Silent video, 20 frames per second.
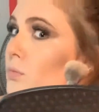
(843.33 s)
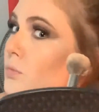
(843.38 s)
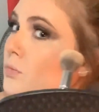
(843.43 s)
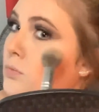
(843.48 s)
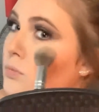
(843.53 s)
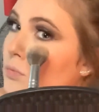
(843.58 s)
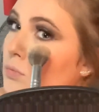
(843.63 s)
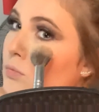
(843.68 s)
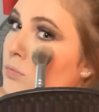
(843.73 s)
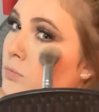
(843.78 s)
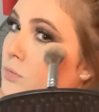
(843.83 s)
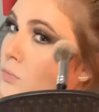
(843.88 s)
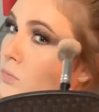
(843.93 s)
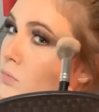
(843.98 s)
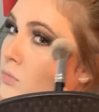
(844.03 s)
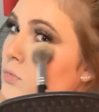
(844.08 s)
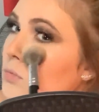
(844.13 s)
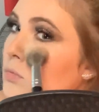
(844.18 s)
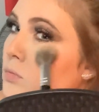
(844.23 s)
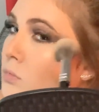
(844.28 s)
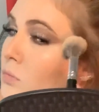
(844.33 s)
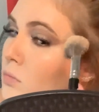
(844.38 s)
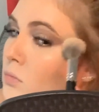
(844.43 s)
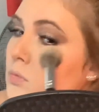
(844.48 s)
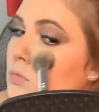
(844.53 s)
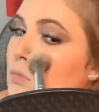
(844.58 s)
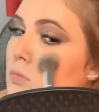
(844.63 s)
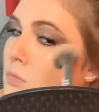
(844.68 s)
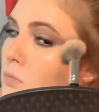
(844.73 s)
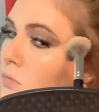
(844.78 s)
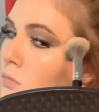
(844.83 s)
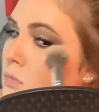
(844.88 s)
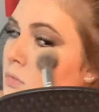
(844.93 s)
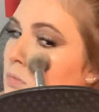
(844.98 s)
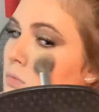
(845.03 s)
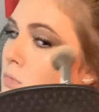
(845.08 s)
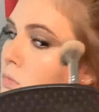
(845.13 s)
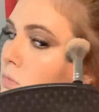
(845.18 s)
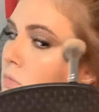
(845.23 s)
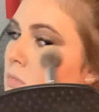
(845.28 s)
Absolutely love it.
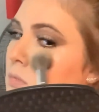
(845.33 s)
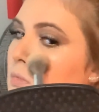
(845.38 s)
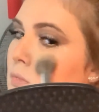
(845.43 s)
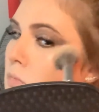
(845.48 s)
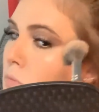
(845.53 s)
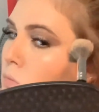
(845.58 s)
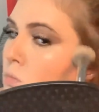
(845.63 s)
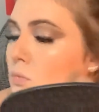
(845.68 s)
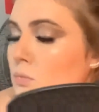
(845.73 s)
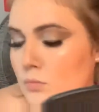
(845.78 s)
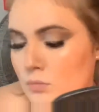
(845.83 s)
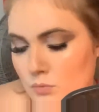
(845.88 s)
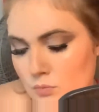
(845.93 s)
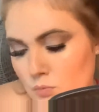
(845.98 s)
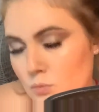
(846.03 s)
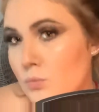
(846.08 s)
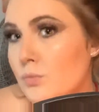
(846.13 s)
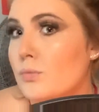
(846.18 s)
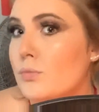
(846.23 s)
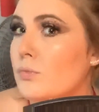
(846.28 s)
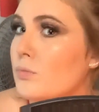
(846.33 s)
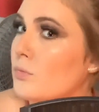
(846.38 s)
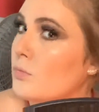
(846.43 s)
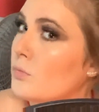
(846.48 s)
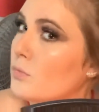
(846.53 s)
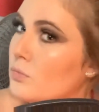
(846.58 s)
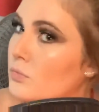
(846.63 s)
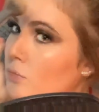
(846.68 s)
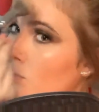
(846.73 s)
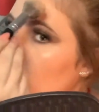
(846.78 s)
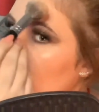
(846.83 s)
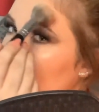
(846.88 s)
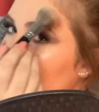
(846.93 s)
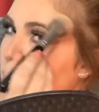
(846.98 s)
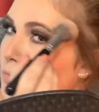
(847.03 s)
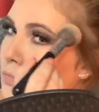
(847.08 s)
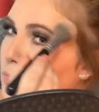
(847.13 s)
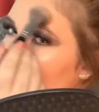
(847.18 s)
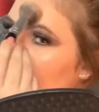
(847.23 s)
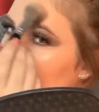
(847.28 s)
I think I got it in a
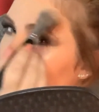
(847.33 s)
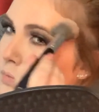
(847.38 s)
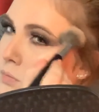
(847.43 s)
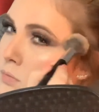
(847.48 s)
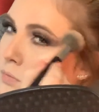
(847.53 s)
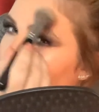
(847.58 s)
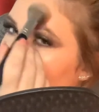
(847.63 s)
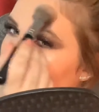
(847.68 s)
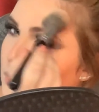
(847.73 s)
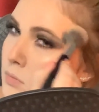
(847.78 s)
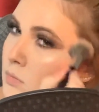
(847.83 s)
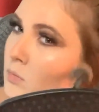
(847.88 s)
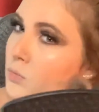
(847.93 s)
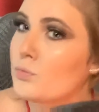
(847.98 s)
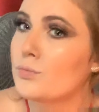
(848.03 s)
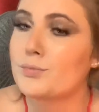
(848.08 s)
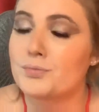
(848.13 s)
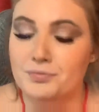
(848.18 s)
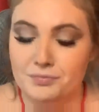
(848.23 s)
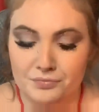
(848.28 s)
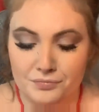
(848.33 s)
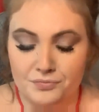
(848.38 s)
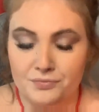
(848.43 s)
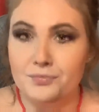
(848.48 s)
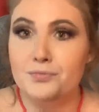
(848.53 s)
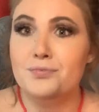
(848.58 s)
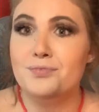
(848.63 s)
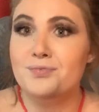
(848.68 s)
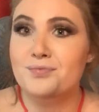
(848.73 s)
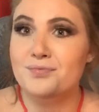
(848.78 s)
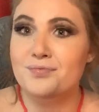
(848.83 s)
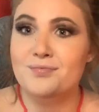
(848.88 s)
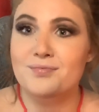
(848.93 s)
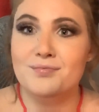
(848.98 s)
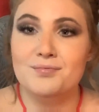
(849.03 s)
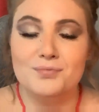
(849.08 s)
BoxyCharm. It is gorgeous.